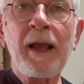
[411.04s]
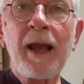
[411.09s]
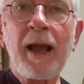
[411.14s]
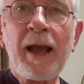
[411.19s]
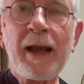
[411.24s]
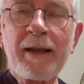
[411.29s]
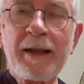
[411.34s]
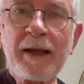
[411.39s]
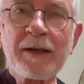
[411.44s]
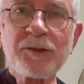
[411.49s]

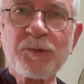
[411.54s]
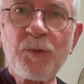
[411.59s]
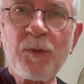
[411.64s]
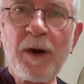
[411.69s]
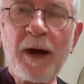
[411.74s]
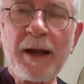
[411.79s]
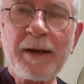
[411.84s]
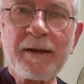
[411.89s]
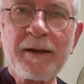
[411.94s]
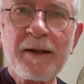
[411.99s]
And guess
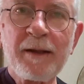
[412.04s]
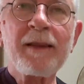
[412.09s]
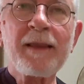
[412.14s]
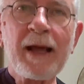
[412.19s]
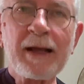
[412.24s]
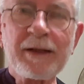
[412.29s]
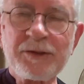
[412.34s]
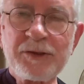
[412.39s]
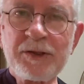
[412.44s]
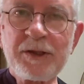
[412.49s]
what?
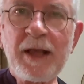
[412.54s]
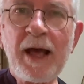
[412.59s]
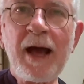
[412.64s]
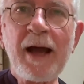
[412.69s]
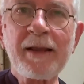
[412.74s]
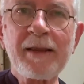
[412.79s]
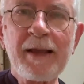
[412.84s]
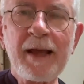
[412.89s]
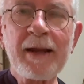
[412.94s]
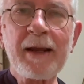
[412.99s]
That
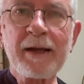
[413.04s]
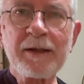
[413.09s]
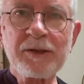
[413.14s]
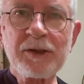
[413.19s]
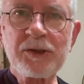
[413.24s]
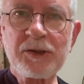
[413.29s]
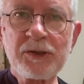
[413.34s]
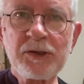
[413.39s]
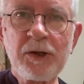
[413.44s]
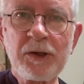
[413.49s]
slide that I
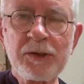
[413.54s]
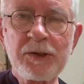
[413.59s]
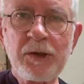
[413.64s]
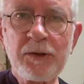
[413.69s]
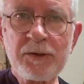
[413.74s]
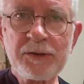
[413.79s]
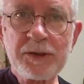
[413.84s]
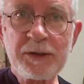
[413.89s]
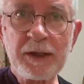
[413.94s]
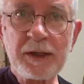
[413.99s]
just showed
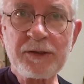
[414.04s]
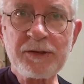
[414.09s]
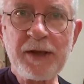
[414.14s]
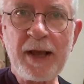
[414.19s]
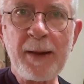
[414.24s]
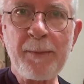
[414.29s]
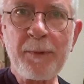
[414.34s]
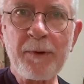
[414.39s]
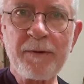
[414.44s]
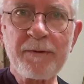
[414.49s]
you is an
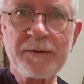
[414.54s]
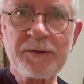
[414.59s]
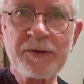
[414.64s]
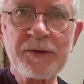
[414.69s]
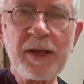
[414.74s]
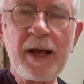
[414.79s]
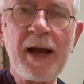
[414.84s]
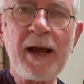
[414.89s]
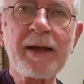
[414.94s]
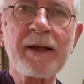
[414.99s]
example of a
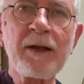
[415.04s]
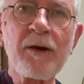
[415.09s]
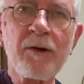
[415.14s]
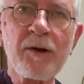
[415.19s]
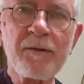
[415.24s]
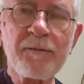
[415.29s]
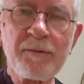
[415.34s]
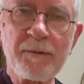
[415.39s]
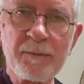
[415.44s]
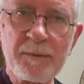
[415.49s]
slide
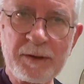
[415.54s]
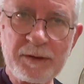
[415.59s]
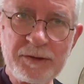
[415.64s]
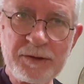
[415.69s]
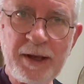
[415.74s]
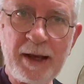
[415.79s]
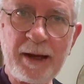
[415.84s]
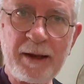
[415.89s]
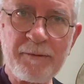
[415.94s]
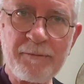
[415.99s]
going from the
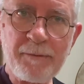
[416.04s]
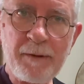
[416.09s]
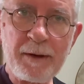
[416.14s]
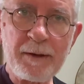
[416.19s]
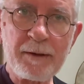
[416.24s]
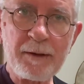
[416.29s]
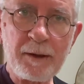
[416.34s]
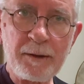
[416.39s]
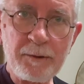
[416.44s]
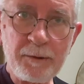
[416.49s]
2nd fret
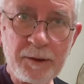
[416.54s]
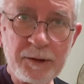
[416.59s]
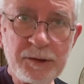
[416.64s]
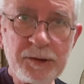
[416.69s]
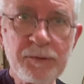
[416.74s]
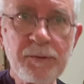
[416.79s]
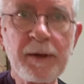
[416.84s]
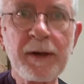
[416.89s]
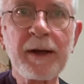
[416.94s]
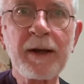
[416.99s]
of the 3rd
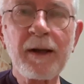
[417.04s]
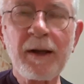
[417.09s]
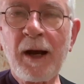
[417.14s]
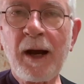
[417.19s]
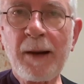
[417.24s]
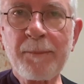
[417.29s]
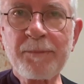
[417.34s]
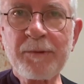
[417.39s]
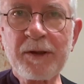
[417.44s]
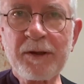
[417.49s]
string
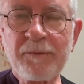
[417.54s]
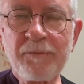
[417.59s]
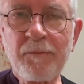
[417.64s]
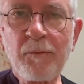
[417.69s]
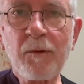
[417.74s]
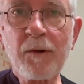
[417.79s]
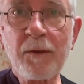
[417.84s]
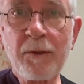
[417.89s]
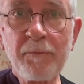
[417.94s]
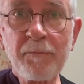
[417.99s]
up to the
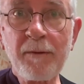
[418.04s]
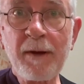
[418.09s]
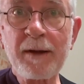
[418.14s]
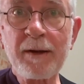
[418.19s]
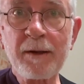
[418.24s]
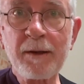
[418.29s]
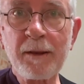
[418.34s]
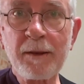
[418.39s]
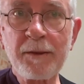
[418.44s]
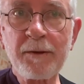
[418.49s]
4th
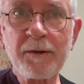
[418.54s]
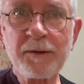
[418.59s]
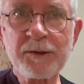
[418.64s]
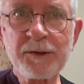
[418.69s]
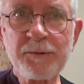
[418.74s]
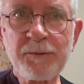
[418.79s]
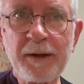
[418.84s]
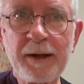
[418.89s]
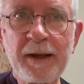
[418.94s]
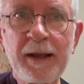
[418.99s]
fret of the 3rd
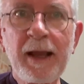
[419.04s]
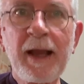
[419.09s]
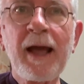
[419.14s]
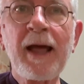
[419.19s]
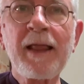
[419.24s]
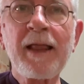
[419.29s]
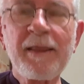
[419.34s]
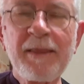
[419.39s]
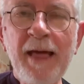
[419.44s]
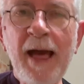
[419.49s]
string.
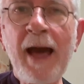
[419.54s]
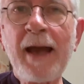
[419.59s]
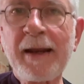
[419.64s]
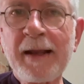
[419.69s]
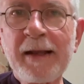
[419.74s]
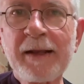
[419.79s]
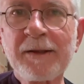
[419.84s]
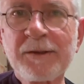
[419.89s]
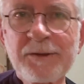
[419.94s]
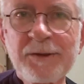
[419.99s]
That
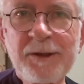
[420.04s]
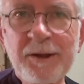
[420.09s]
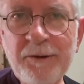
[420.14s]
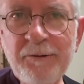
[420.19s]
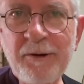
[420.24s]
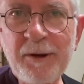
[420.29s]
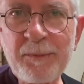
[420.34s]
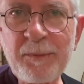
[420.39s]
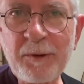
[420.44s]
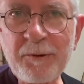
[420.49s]
is the
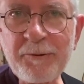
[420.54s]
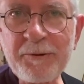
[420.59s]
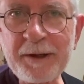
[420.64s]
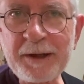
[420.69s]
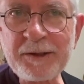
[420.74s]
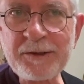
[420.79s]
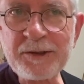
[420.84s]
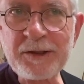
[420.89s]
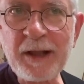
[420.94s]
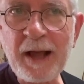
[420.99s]
Cripple
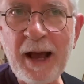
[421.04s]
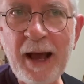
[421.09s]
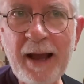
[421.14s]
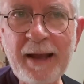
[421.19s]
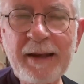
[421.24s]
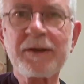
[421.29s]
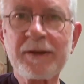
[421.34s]
Creek slide.